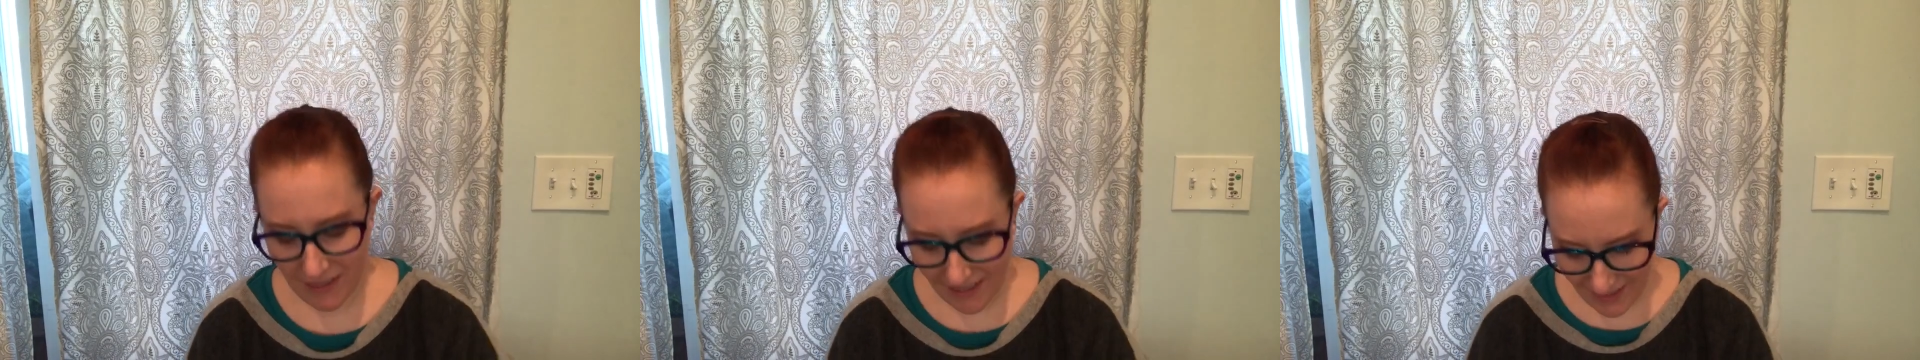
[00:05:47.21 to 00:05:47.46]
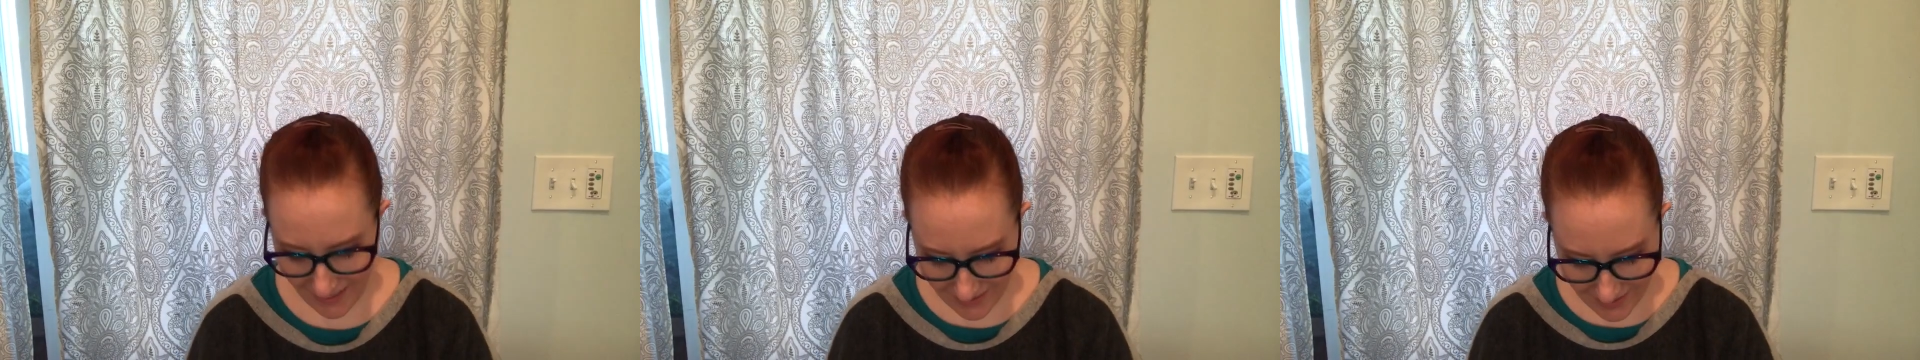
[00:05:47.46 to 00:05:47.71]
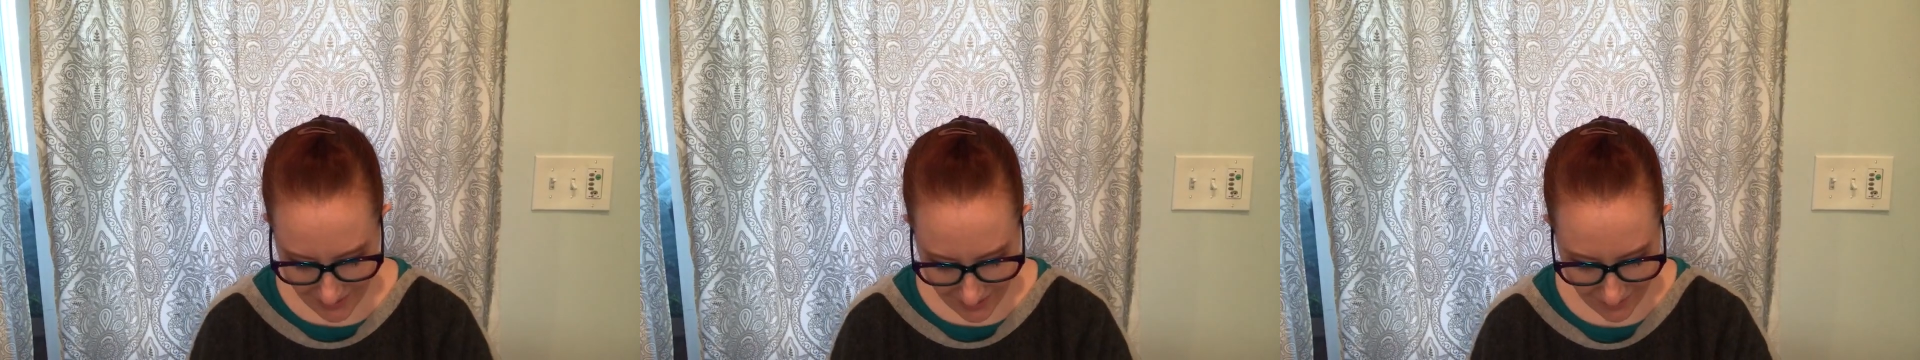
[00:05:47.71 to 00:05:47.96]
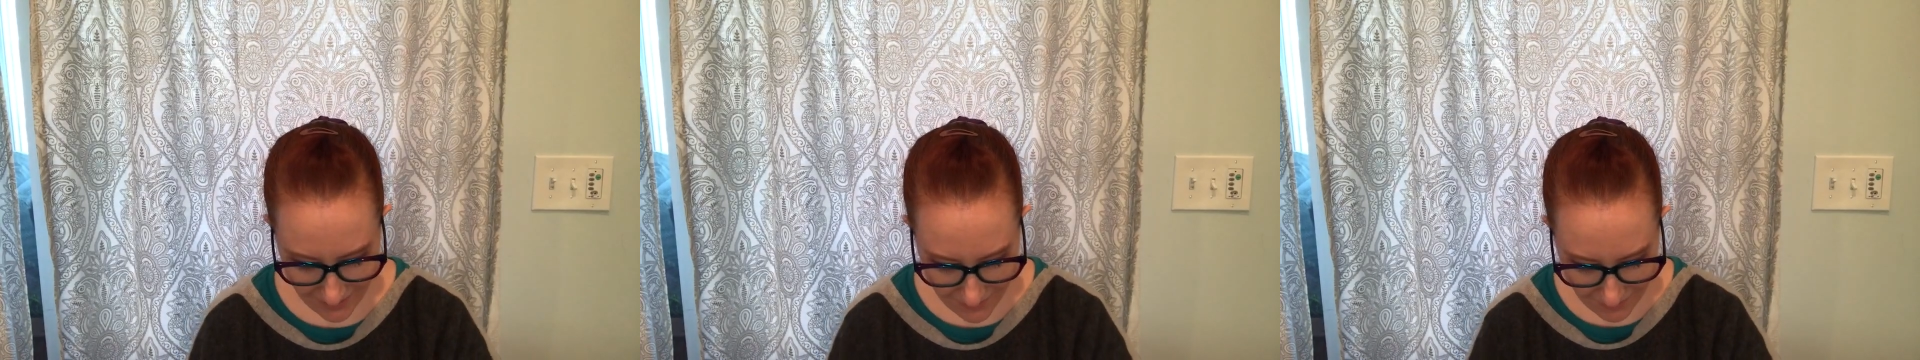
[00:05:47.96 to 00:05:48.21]
nice.
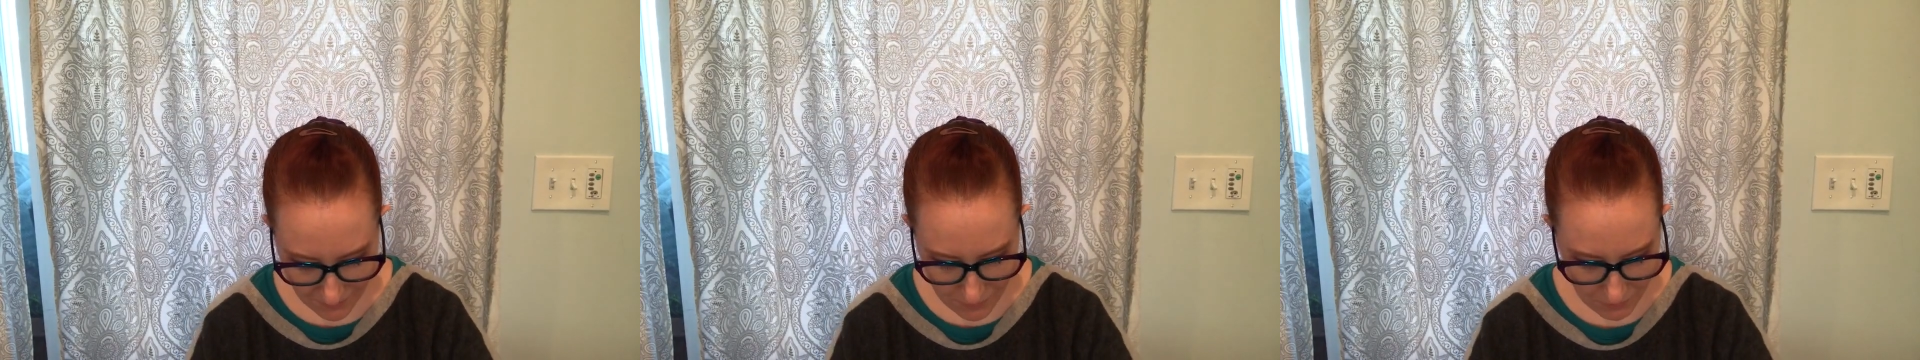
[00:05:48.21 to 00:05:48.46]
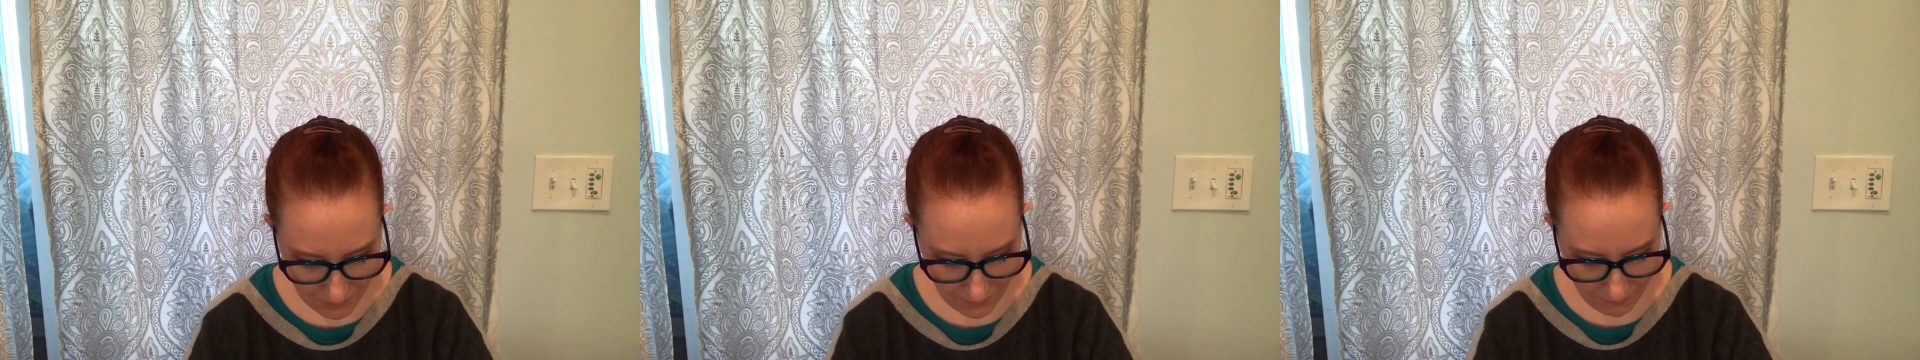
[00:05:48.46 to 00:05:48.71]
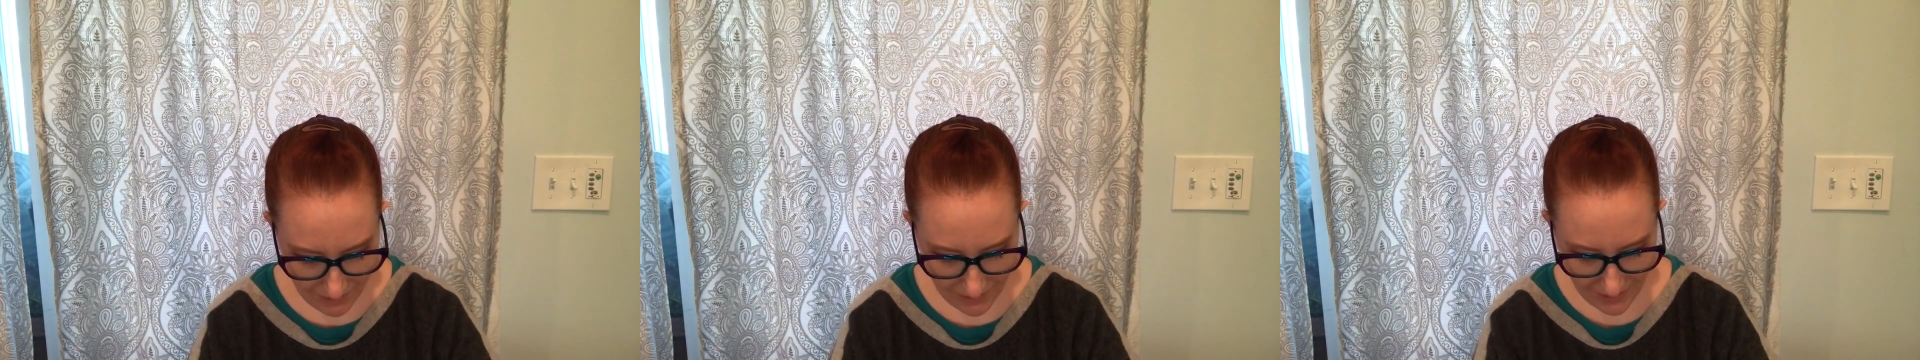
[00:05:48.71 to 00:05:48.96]
That was really, really